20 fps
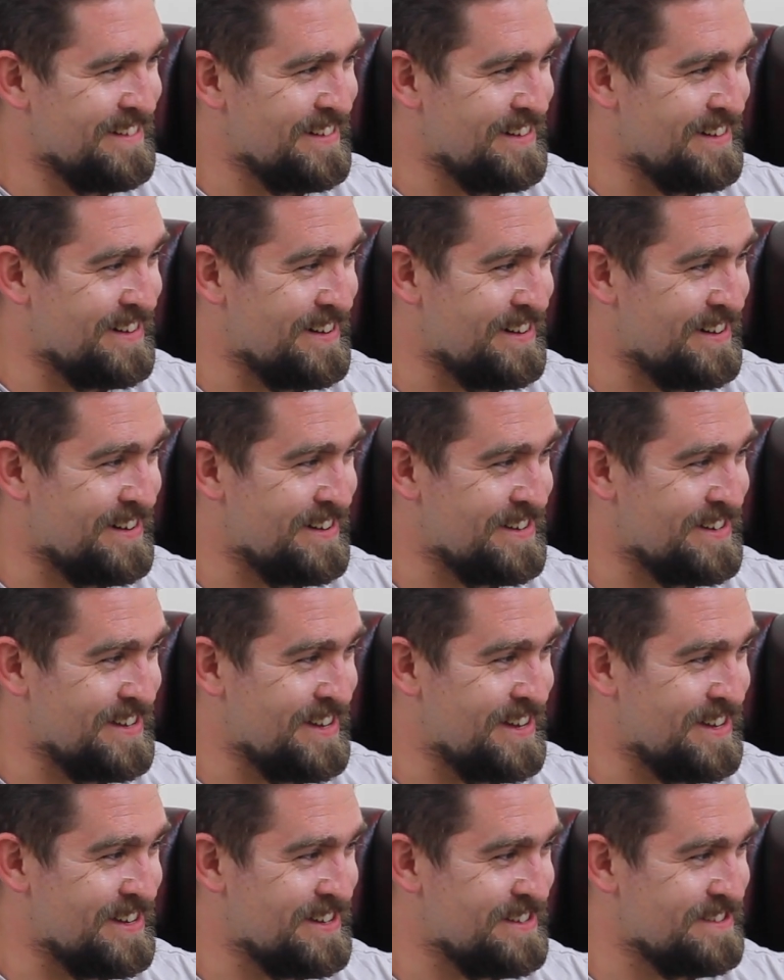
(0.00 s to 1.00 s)
Oh
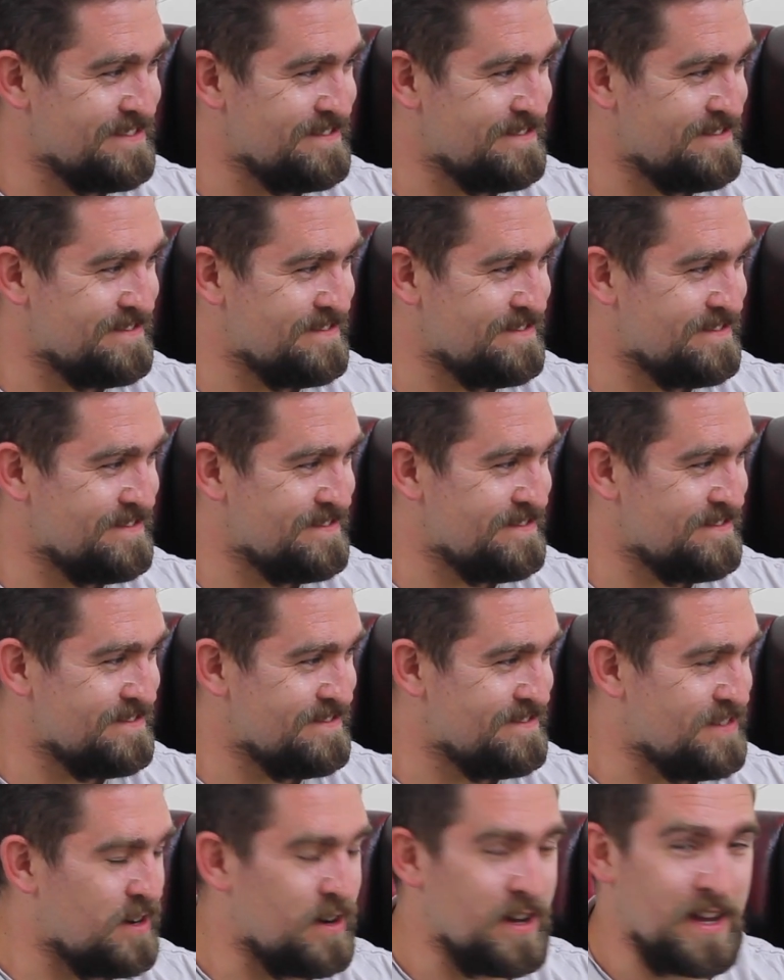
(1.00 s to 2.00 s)
dear.
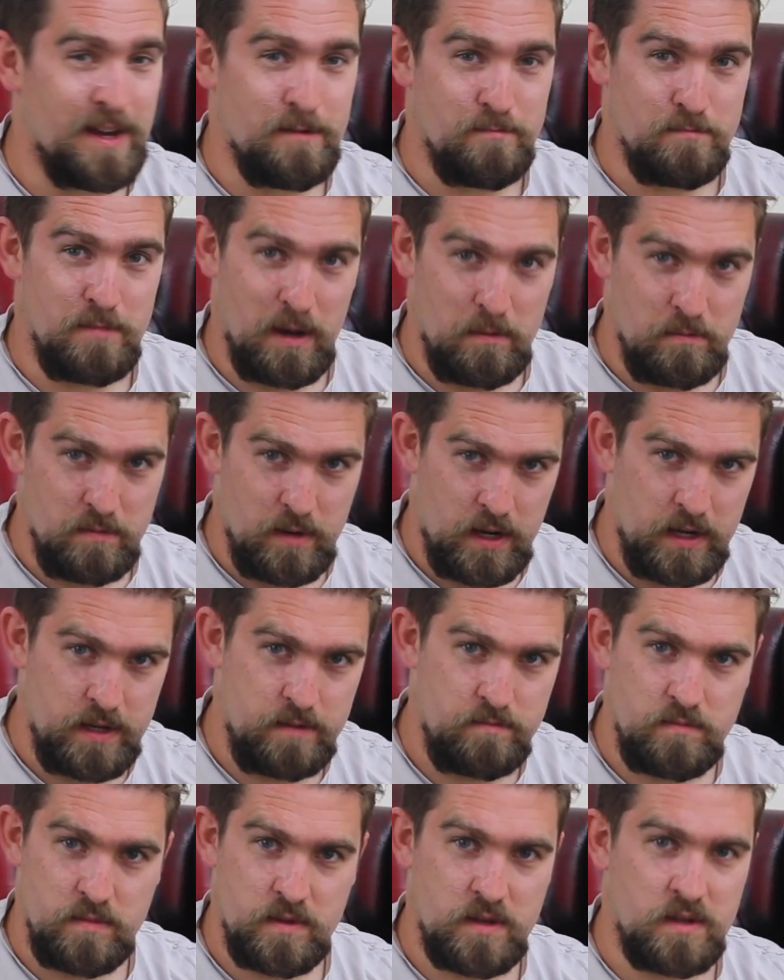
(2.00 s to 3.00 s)
Oh yeah, Mum, I
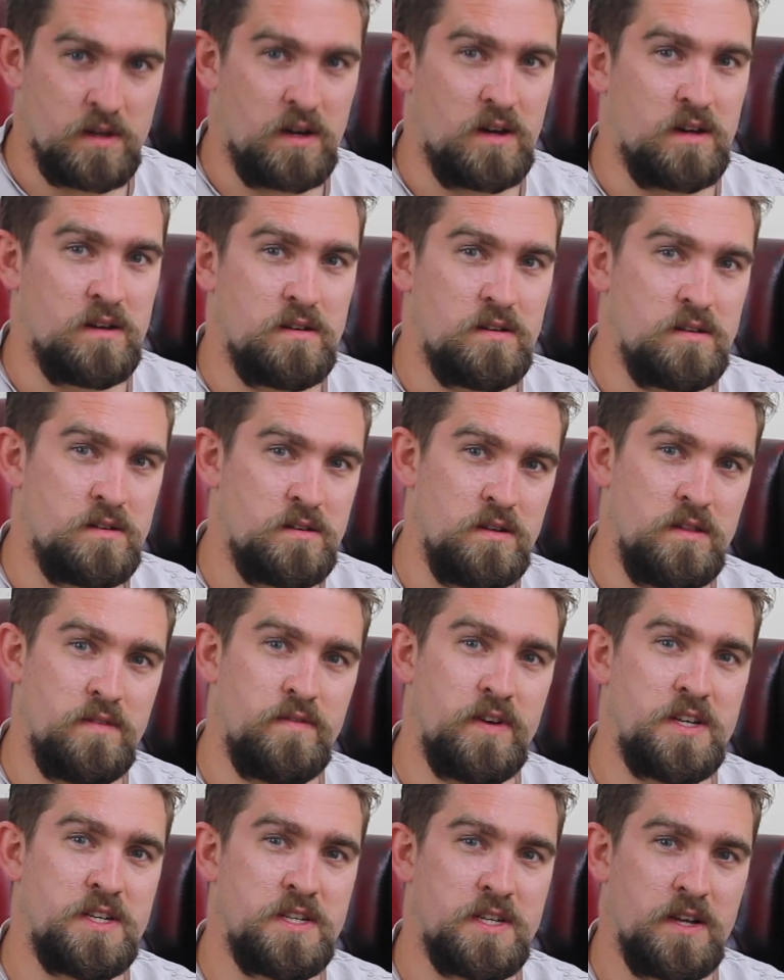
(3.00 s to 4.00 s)
can't do the
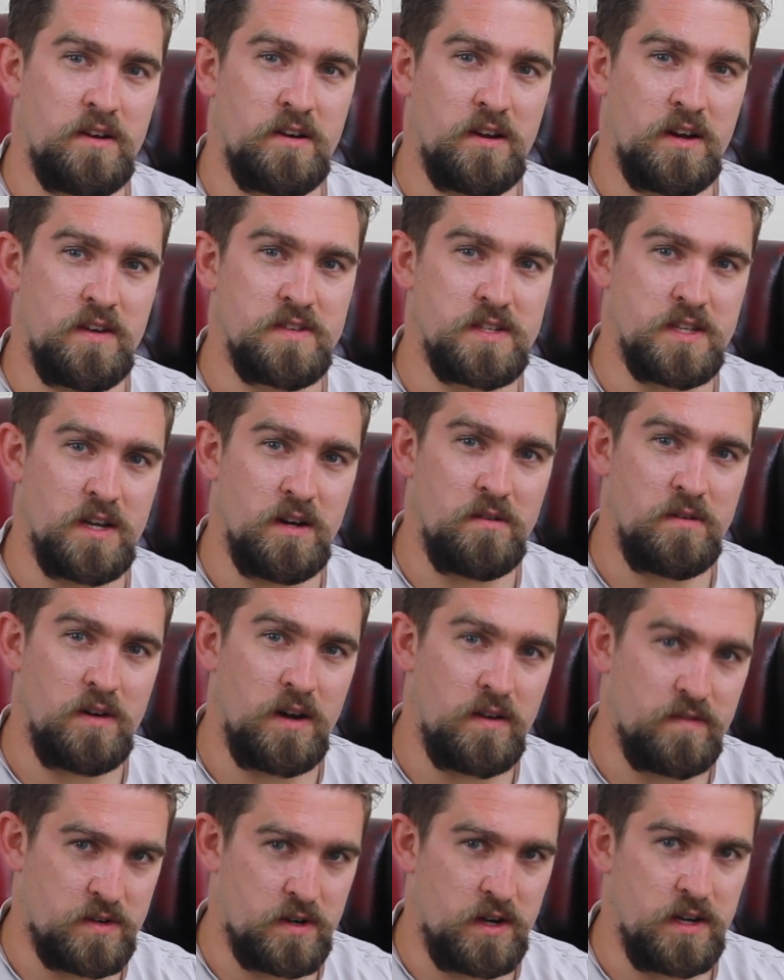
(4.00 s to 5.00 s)
vegetarian lifestyle.
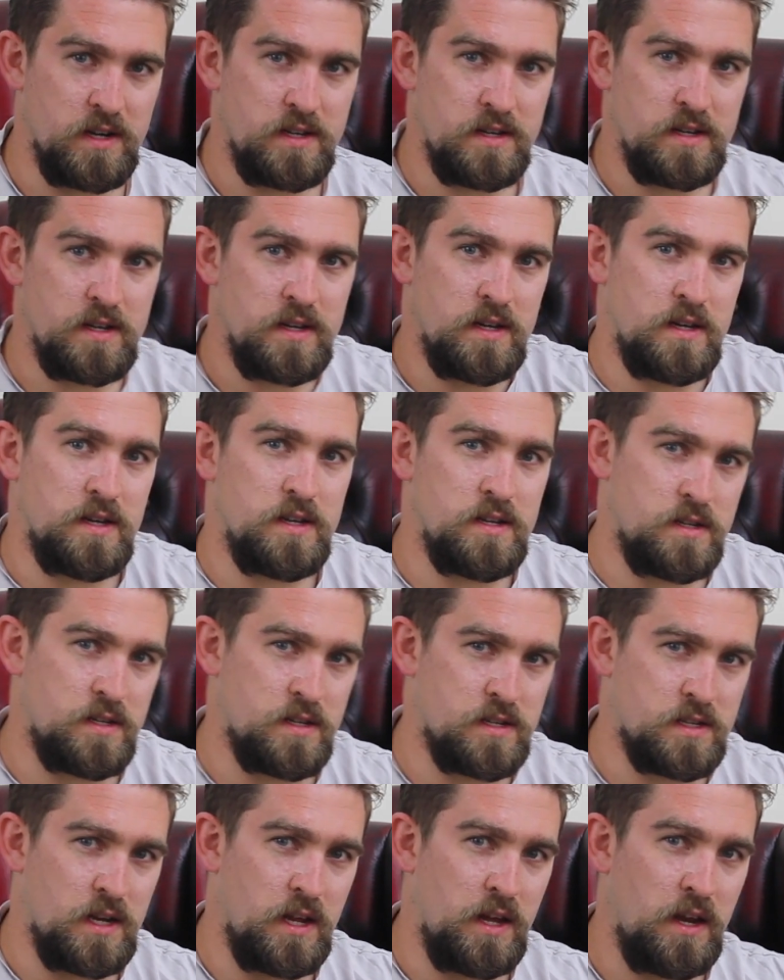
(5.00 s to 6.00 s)
I've tried.
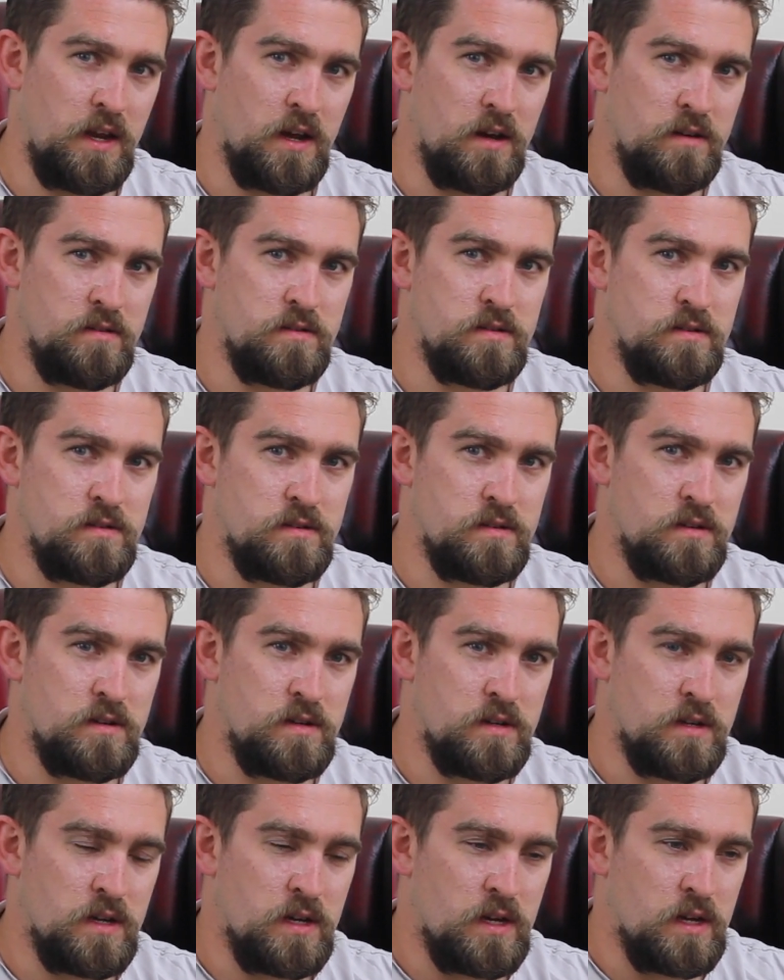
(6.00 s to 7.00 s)
Just to let you know.
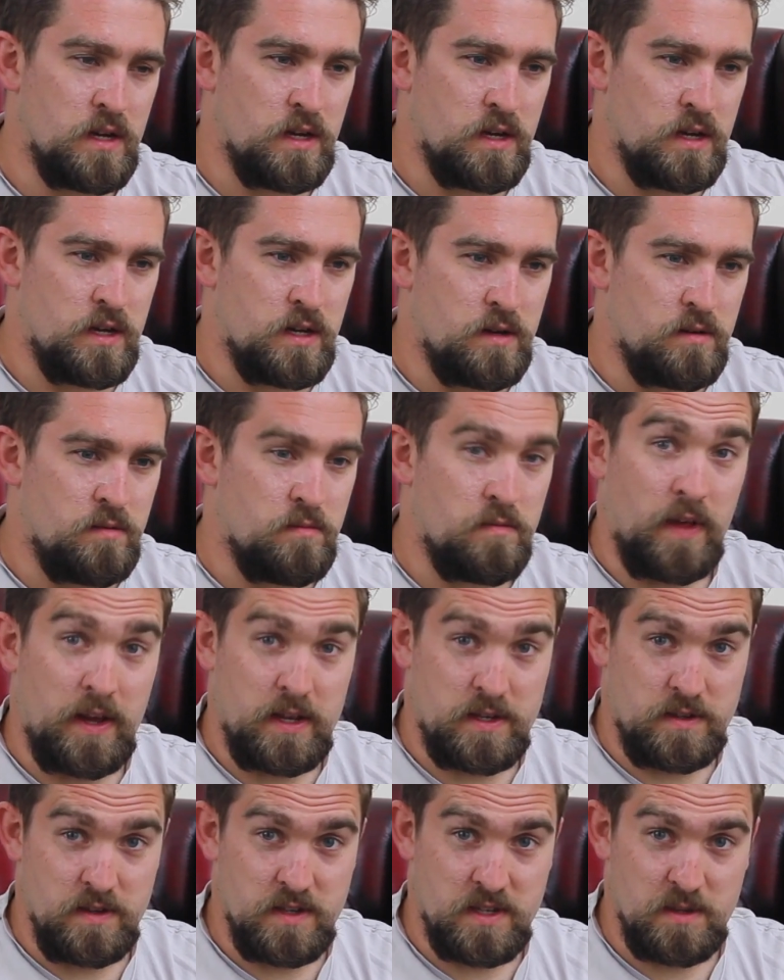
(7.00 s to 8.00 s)

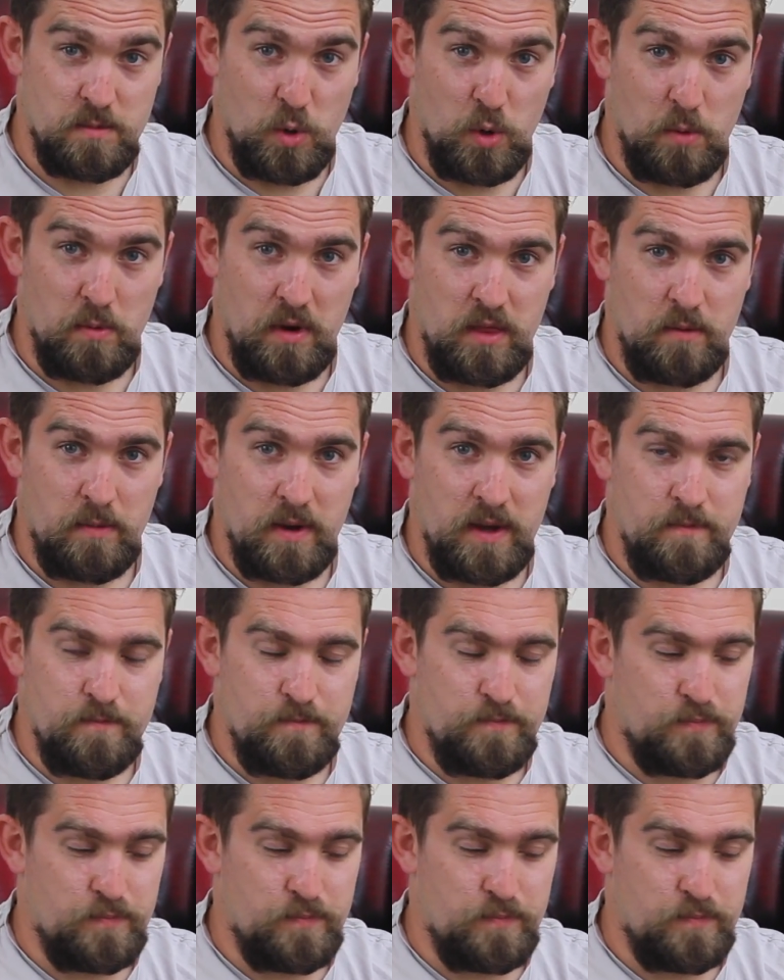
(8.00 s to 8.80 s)
Thanks for your support, by the way.